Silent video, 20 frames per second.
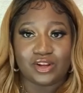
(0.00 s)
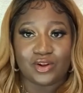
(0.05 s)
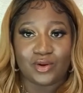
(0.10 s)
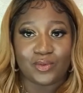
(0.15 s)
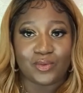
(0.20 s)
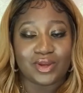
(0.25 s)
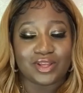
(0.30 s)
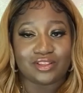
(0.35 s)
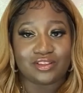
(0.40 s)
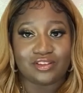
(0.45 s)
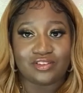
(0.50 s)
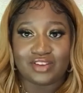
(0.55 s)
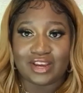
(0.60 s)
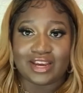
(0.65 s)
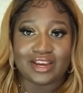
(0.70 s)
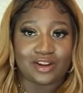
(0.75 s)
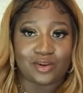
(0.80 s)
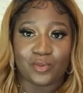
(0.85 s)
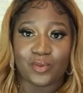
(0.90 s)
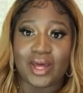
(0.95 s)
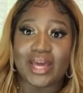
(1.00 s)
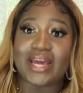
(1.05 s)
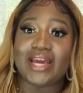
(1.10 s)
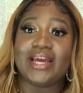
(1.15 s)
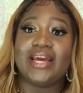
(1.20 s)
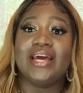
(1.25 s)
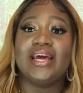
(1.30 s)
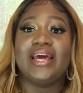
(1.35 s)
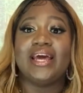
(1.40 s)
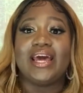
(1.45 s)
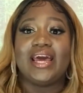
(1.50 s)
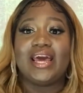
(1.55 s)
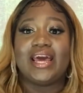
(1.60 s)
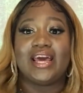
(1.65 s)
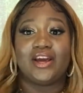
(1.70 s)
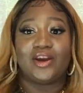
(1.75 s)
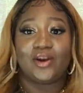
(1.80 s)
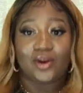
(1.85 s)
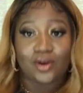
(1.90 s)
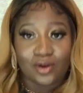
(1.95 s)
quick to jack it away.
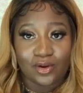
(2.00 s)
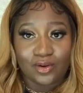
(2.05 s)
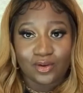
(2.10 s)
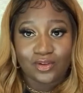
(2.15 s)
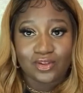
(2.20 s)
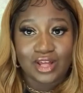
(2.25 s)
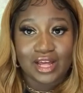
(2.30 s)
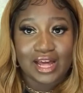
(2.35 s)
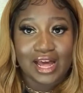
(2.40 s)
And girl,